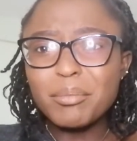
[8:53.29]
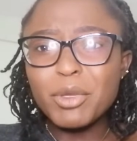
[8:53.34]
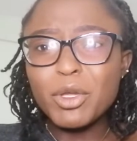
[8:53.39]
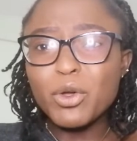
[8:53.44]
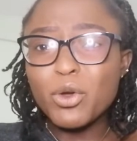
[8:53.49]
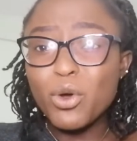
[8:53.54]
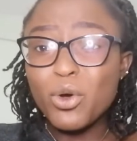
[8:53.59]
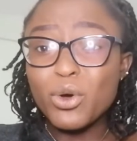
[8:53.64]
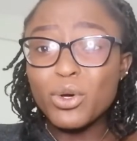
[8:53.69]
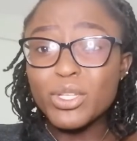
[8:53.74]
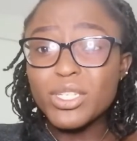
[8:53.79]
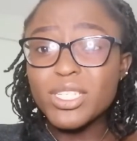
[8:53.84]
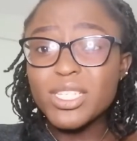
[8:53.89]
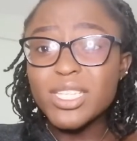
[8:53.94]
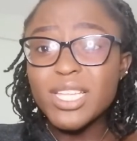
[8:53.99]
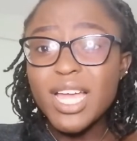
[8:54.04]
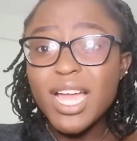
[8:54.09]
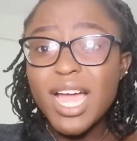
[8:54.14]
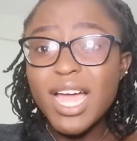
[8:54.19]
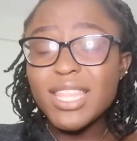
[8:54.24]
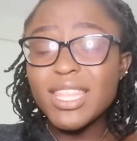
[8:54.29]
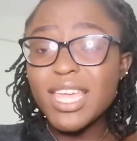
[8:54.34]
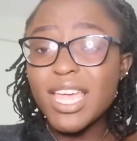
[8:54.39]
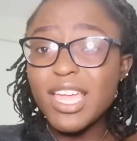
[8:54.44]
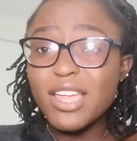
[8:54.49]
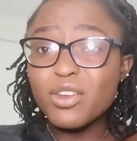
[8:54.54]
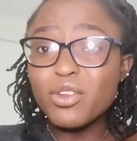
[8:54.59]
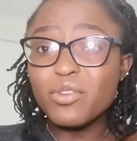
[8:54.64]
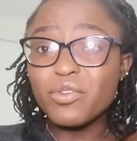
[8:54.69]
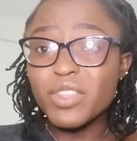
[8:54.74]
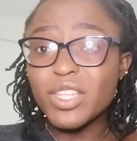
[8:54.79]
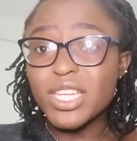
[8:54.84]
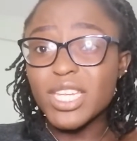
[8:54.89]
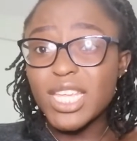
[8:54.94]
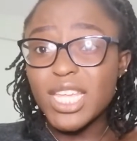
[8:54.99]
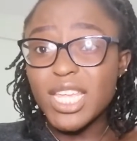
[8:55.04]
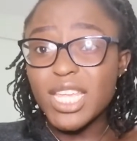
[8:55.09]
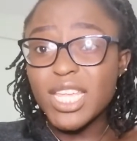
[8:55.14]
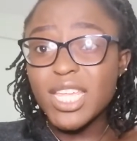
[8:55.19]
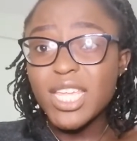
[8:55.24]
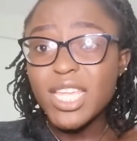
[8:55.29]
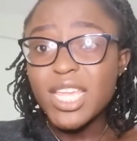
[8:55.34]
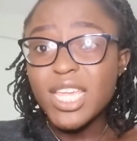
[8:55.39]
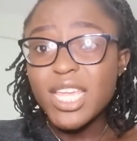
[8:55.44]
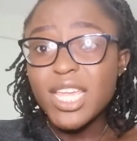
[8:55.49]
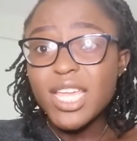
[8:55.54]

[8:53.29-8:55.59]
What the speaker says: because at the end of the day,